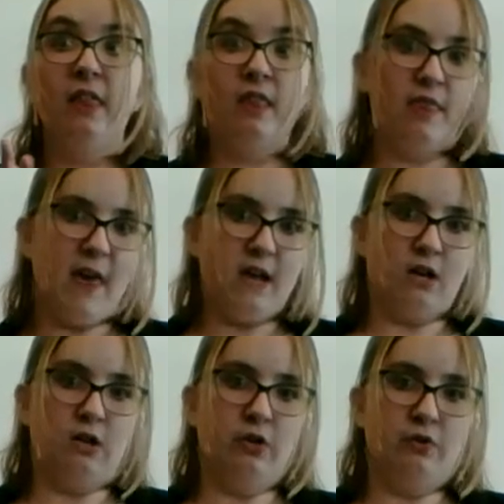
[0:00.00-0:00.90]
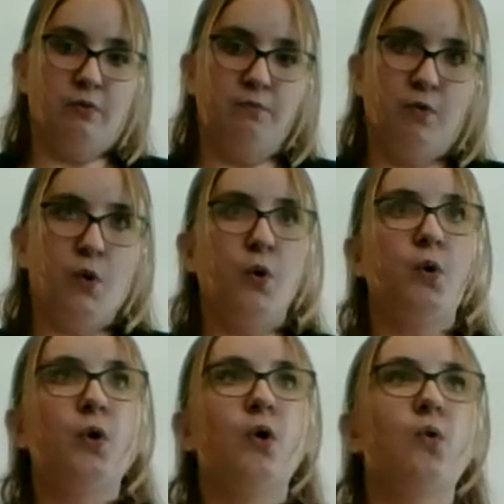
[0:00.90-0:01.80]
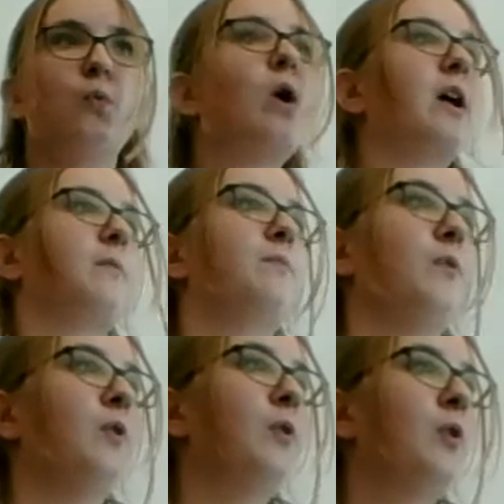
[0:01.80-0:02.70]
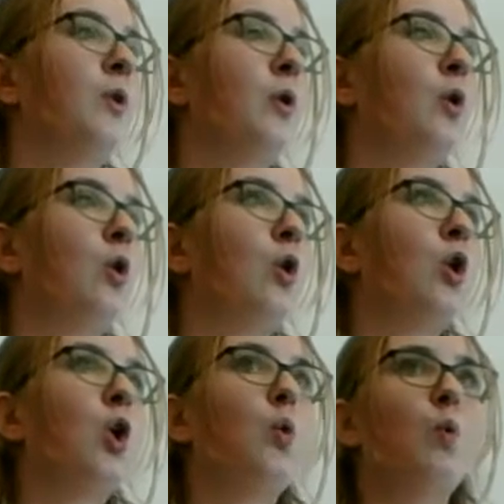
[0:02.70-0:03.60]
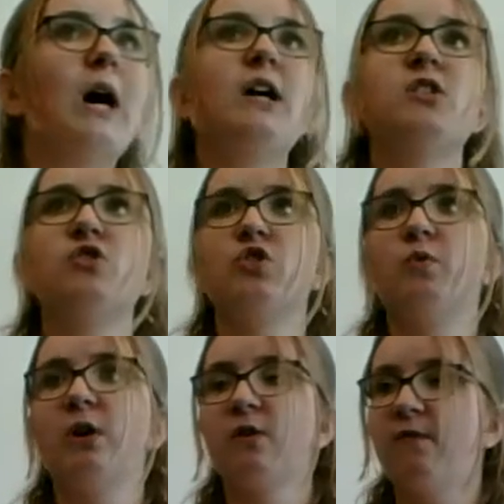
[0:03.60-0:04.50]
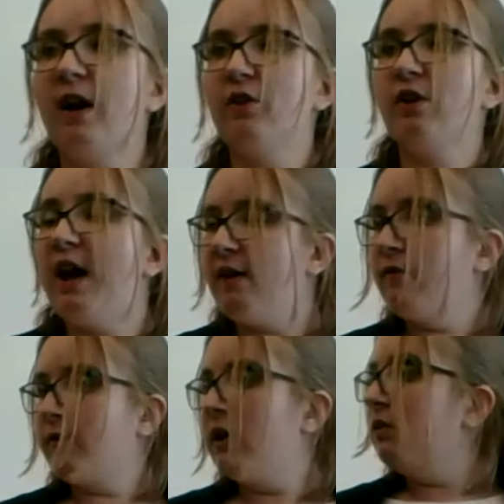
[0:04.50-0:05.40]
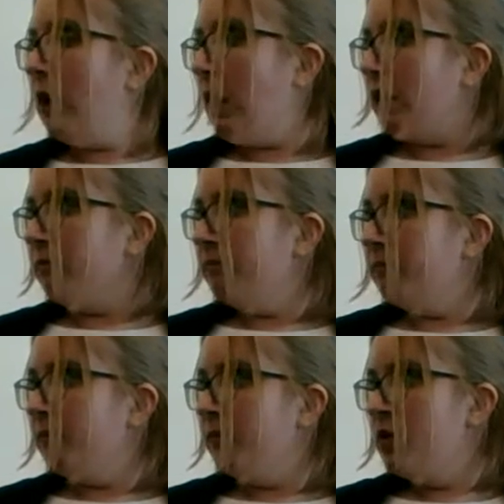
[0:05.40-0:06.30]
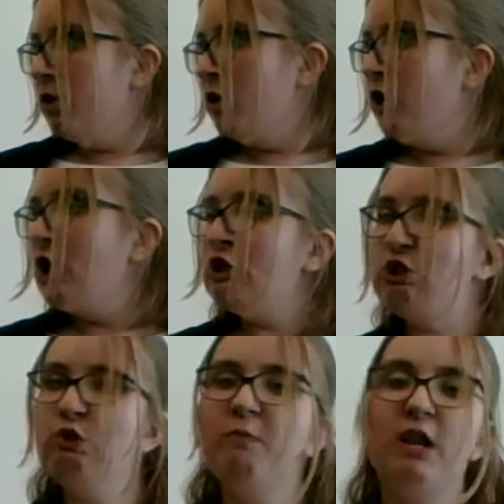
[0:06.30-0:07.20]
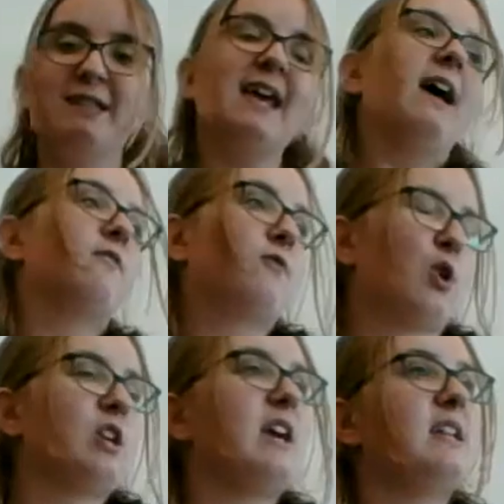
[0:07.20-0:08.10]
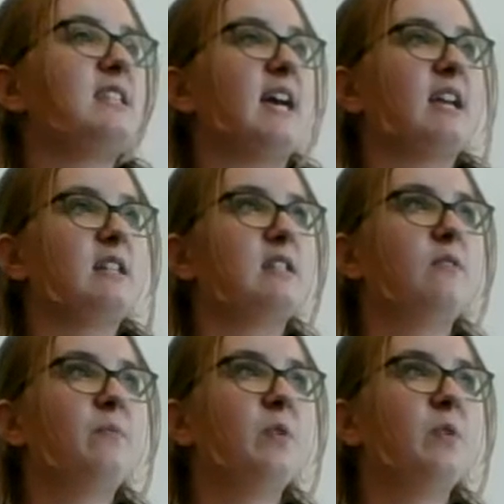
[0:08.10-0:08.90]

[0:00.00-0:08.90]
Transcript: They include 1. Why don't you want your father to have a front lawn? 2 minutes and 48 seconds.